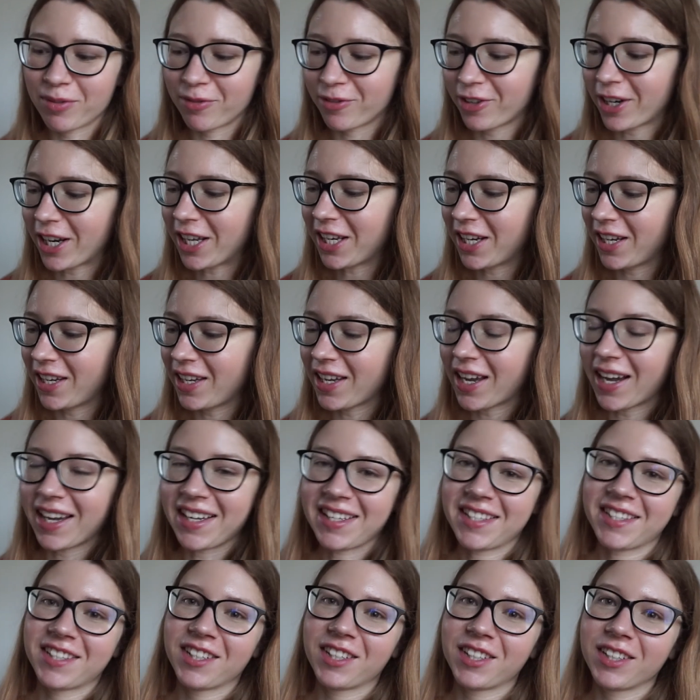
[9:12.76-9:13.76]
Friday. I
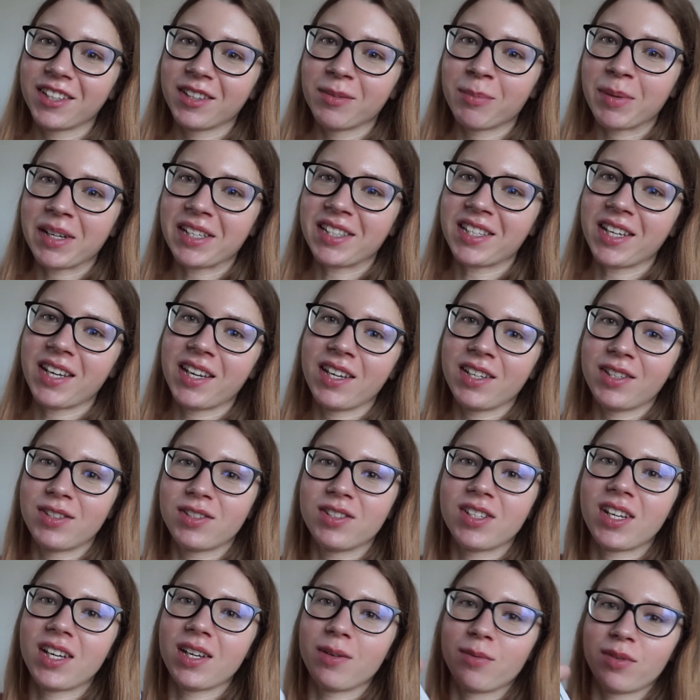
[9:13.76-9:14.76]
started my day
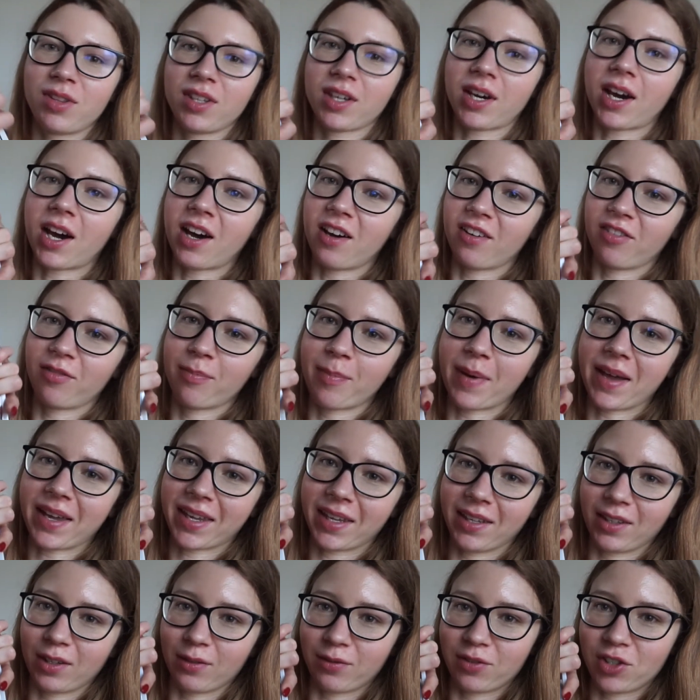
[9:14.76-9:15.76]
today with a half
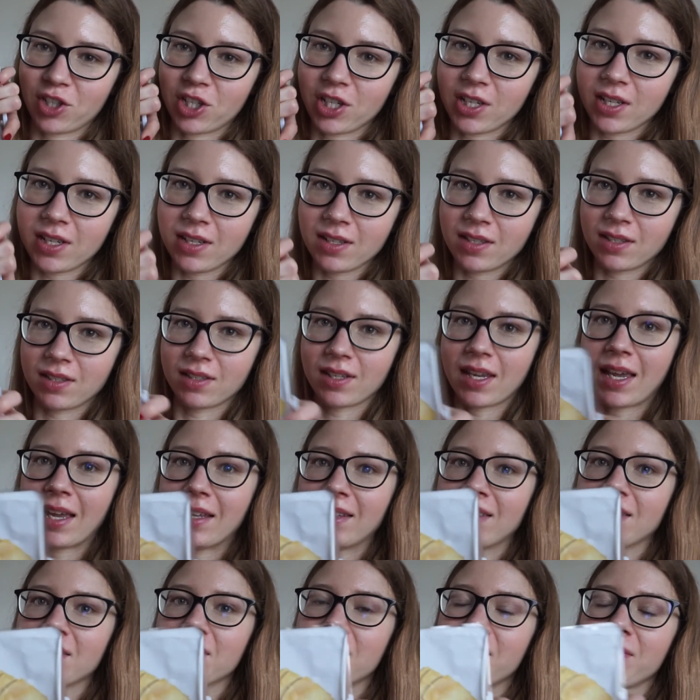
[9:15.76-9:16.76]
packet of cheese
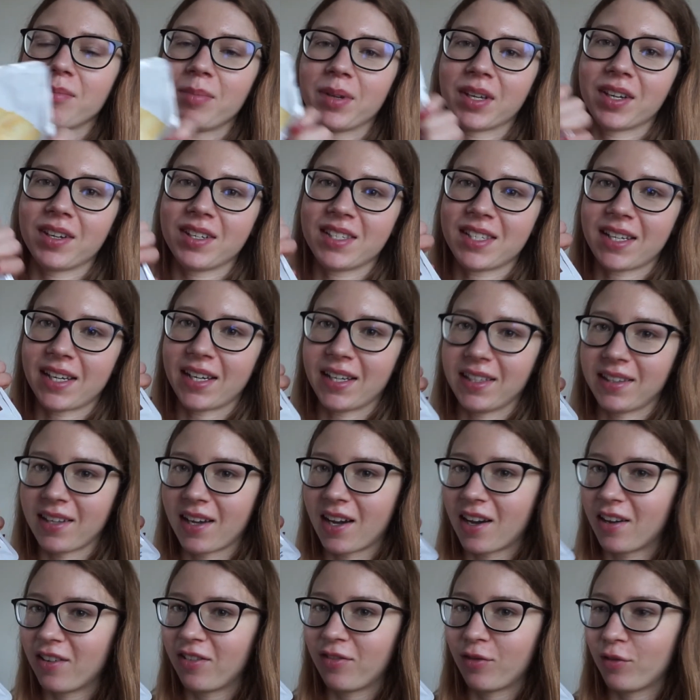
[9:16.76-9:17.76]
add-on, because I had
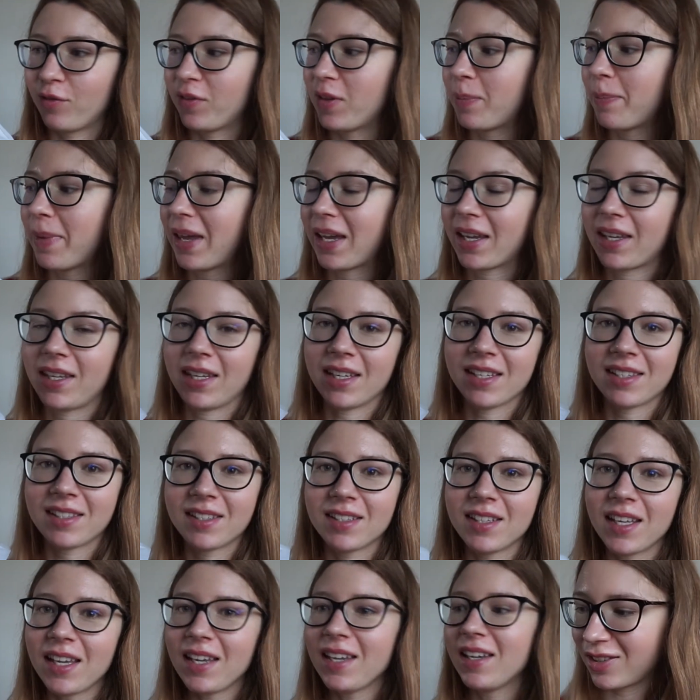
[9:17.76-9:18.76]
half of the pack
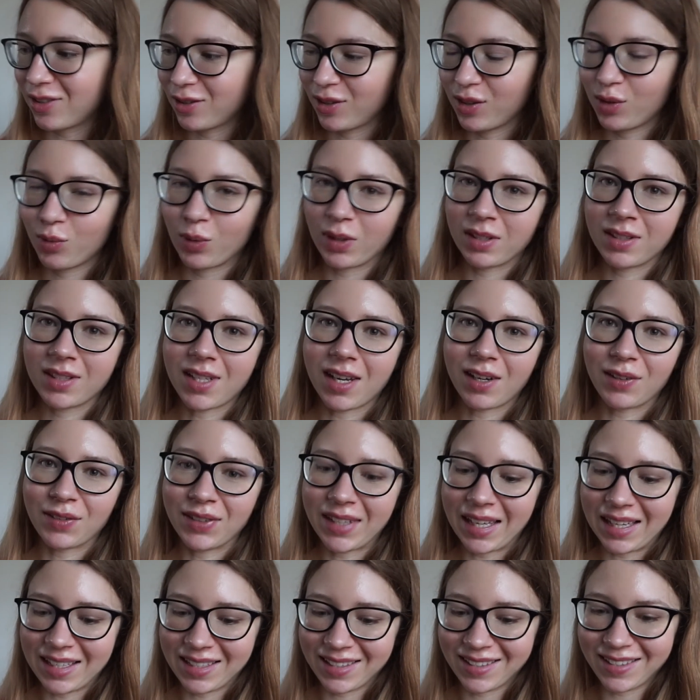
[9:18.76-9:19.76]
yesterday. So it went down
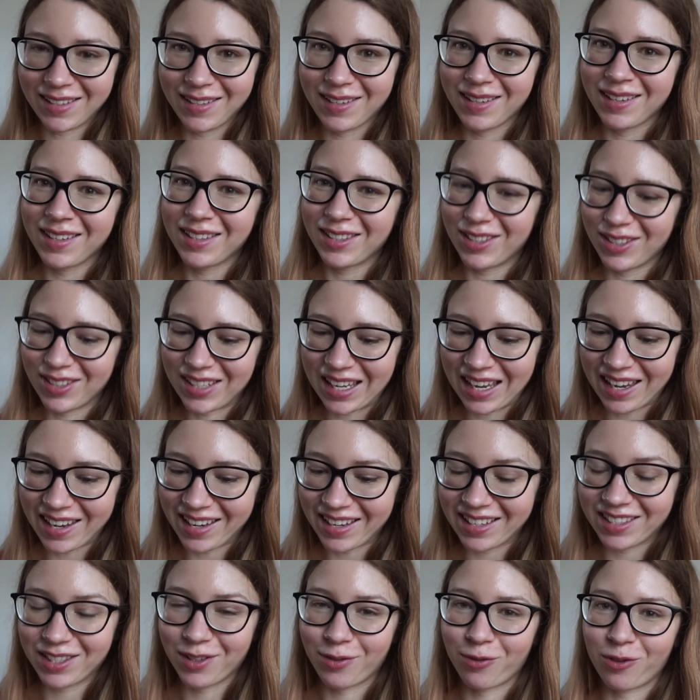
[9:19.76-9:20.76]
nicely today
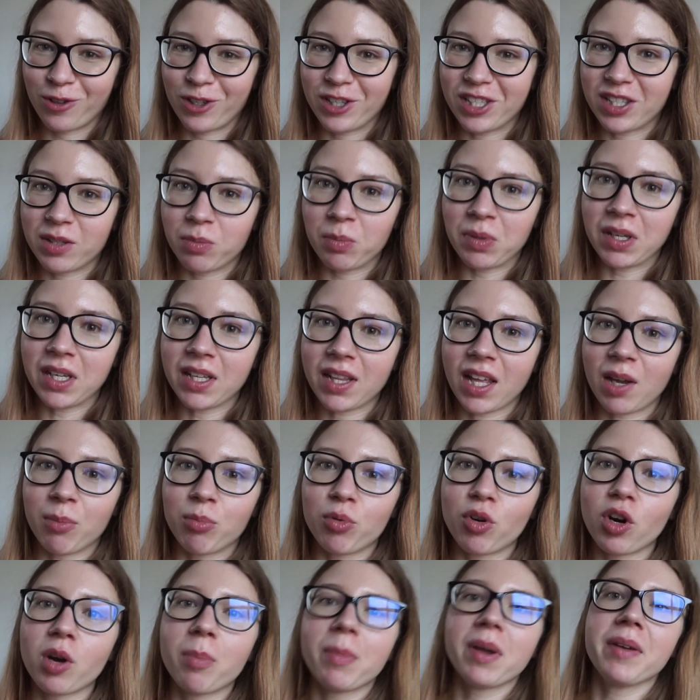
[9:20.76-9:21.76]
as a first meal. I
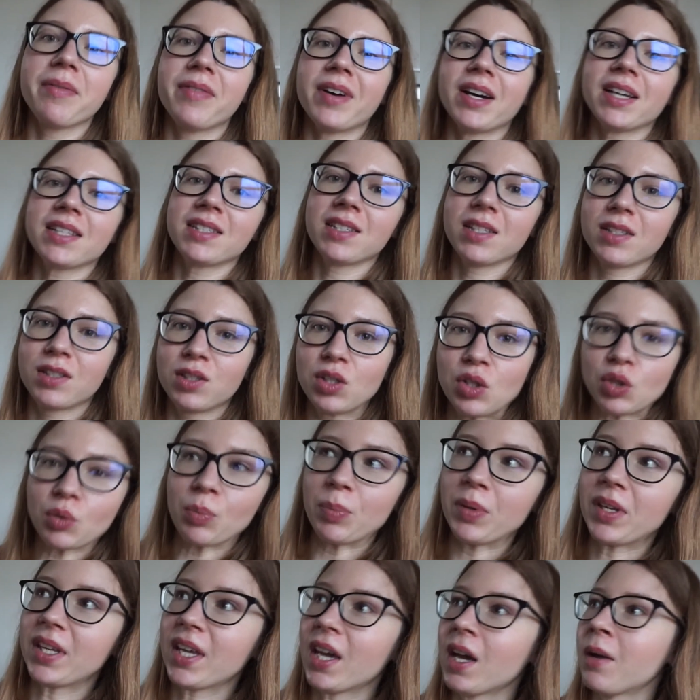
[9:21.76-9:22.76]
broke my fast at 2
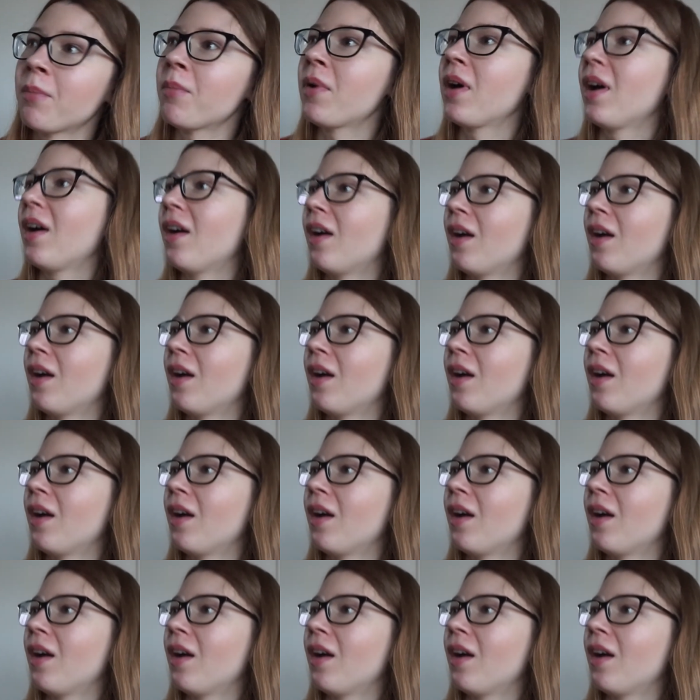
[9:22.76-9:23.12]
p.m.